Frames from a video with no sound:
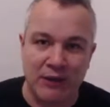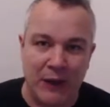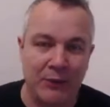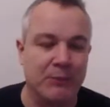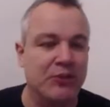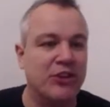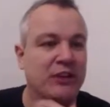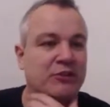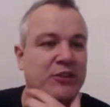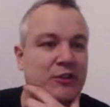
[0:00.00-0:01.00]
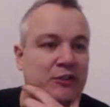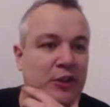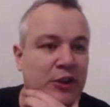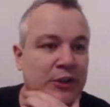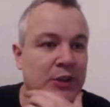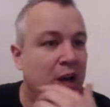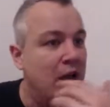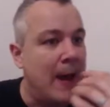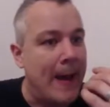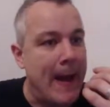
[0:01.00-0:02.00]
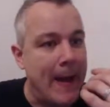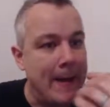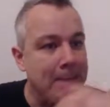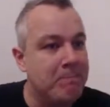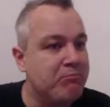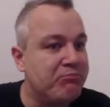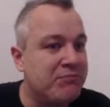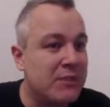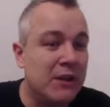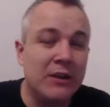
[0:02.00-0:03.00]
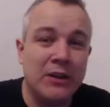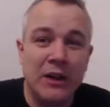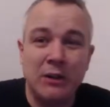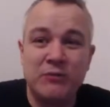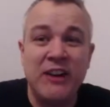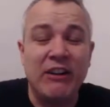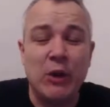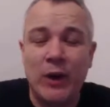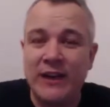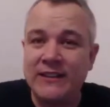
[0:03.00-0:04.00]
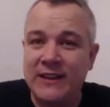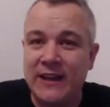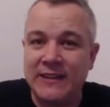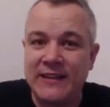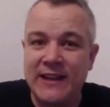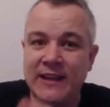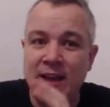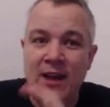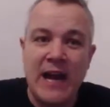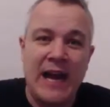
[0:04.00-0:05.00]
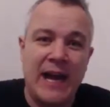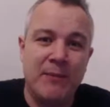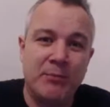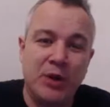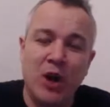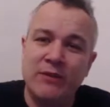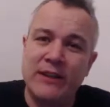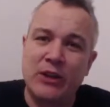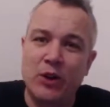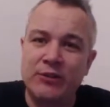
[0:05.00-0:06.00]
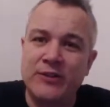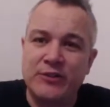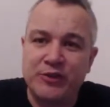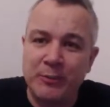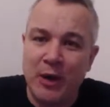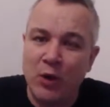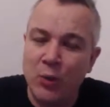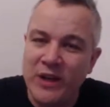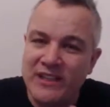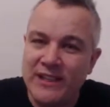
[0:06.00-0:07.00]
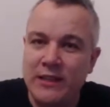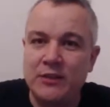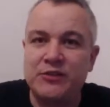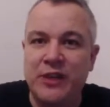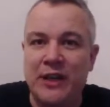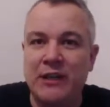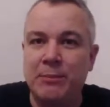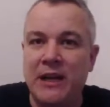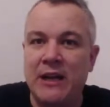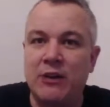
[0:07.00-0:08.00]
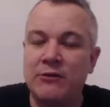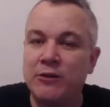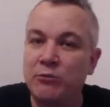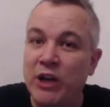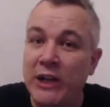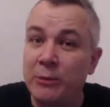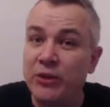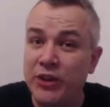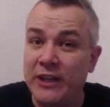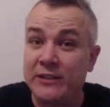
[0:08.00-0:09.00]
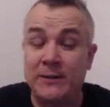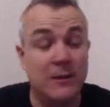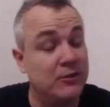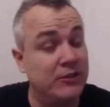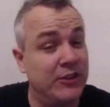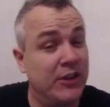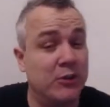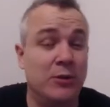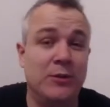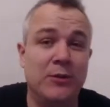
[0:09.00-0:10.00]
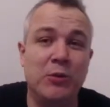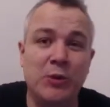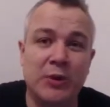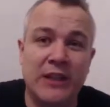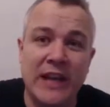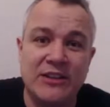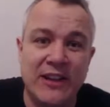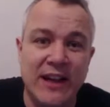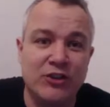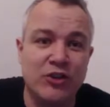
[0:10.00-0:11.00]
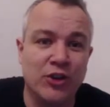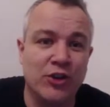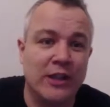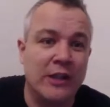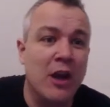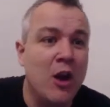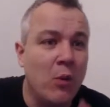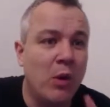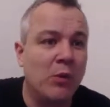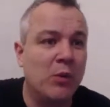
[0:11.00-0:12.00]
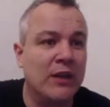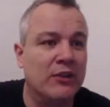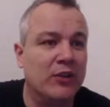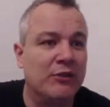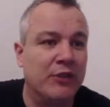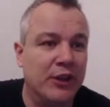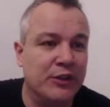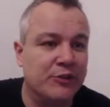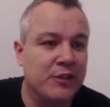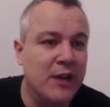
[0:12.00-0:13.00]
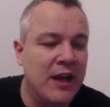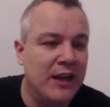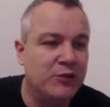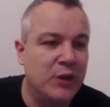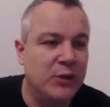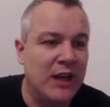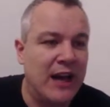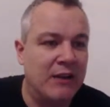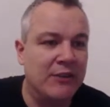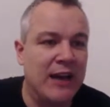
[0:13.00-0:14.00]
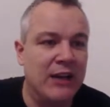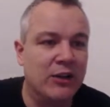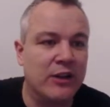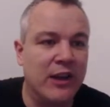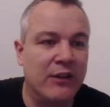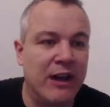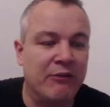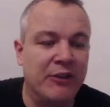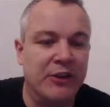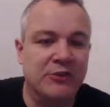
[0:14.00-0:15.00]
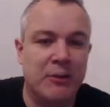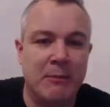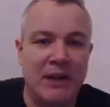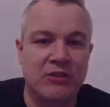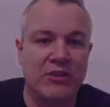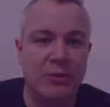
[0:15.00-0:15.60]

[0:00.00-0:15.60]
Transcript: so I could round up the transfers for you. Very quiet deadline day, but over the course of the summer we did sign a player from Real Madrid, so we will get to that shortly. What we will do first is we will have a look at that first